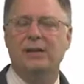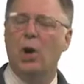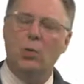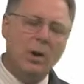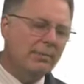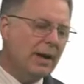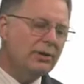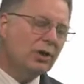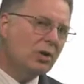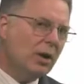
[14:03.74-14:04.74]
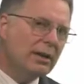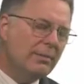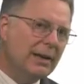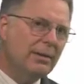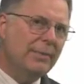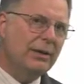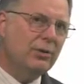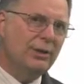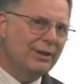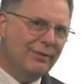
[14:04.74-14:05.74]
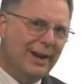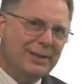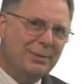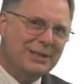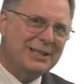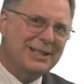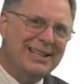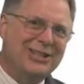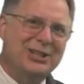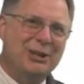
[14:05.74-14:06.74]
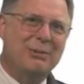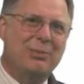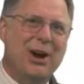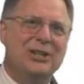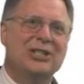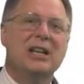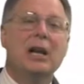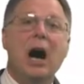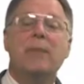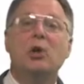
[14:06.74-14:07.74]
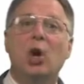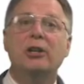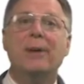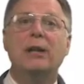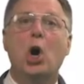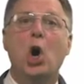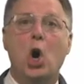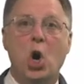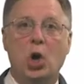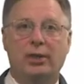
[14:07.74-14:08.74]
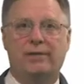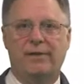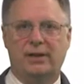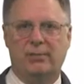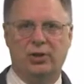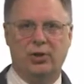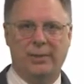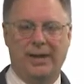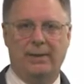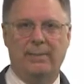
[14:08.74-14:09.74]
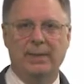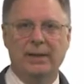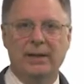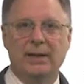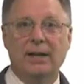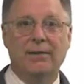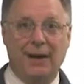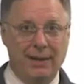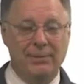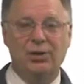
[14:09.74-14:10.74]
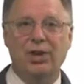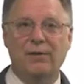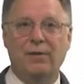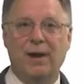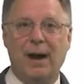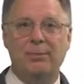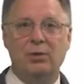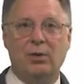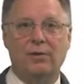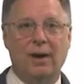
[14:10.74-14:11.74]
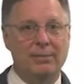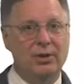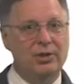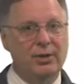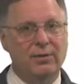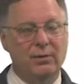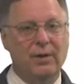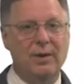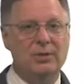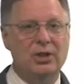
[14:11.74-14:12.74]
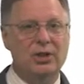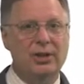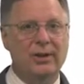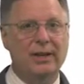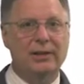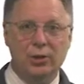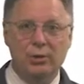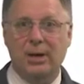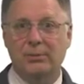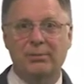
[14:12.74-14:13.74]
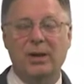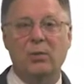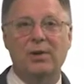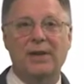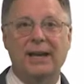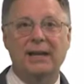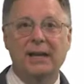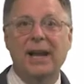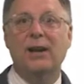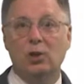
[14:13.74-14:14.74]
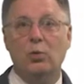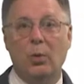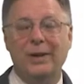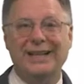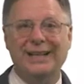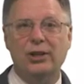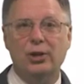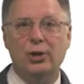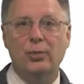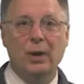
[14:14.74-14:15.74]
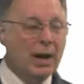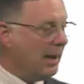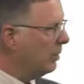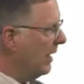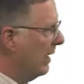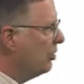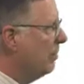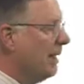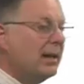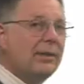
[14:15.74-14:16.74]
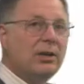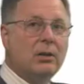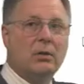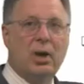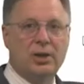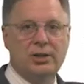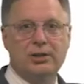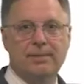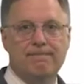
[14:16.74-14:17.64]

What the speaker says: No, I'm not just talking about the major investments in the engineering projects. I'm talking about all investments you make. If I'm the chief of ops, or if I'm the chief of ops engineering, and you come to me with here's what we need to do, I'm going to ask you about life cycle costs.